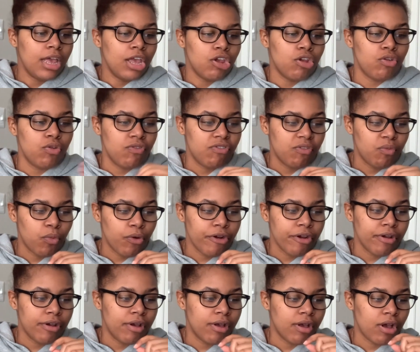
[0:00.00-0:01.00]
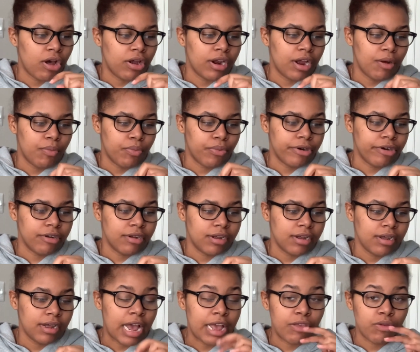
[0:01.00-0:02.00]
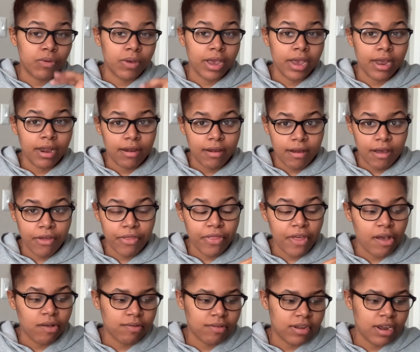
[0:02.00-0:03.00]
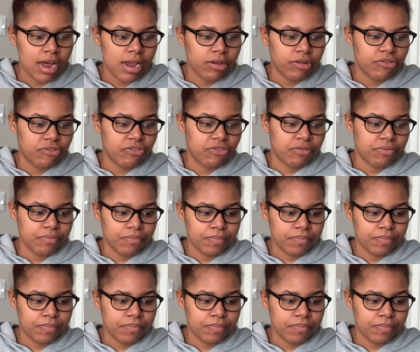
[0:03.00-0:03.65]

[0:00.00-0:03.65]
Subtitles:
You do some work on Upwork and you get $1,000.